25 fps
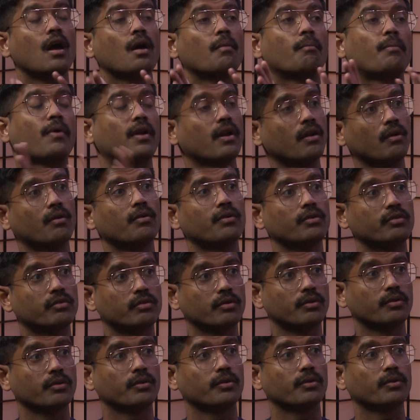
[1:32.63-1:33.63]
But I
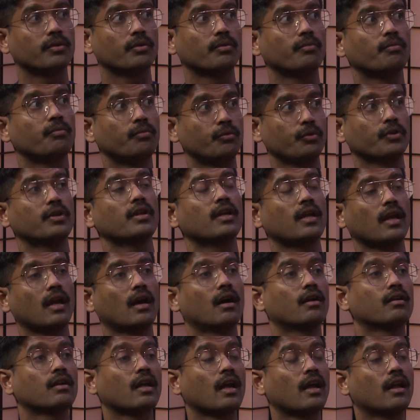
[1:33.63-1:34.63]
also would
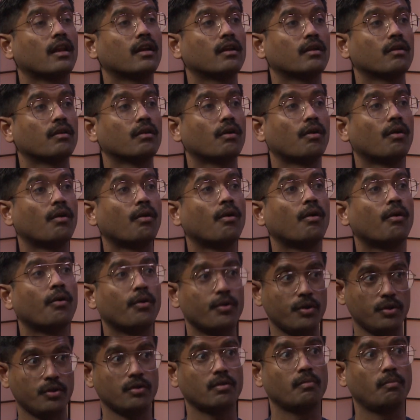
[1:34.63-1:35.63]
count an
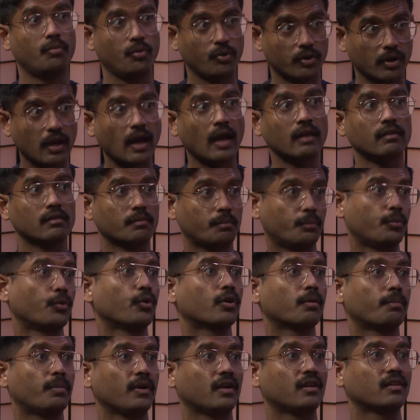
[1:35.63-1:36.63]
audiobook as a
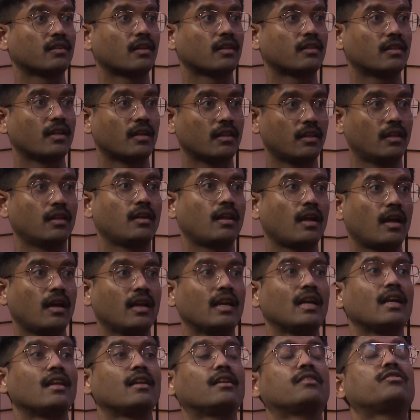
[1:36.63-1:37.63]
book because at the end of the day,
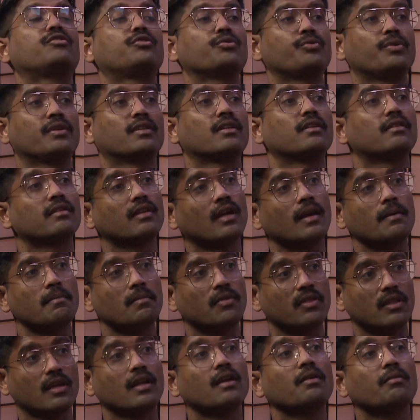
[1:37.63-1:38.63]
it is doing the same
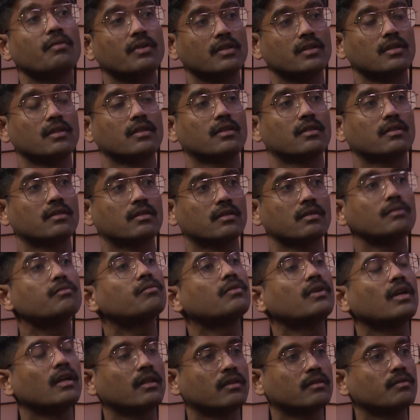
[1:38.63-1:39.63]
thing, which is
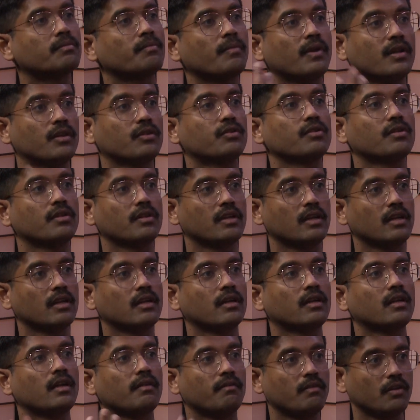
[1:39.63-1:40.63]
it's mentally
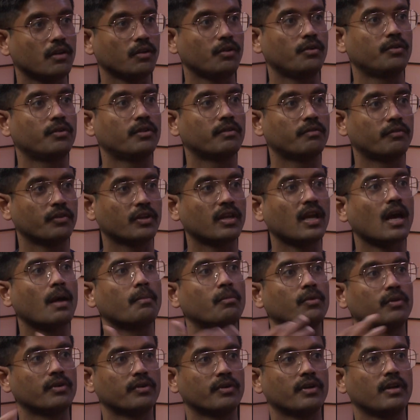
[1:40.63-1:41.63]
giving you the
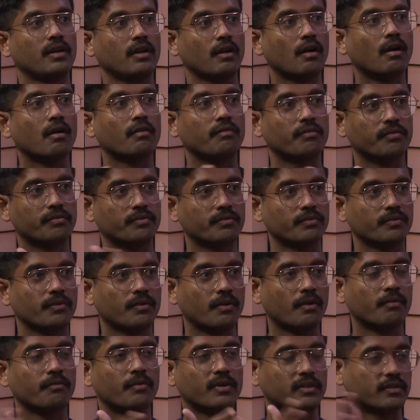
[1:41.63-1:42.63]
vocabulary of
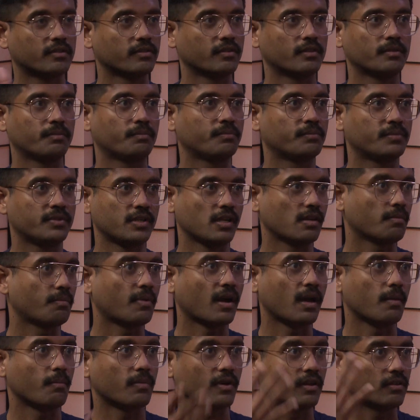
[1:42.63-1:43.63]
what's on a sheet of
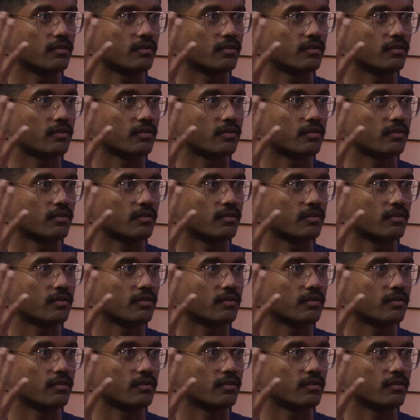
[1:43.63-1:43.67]
paper.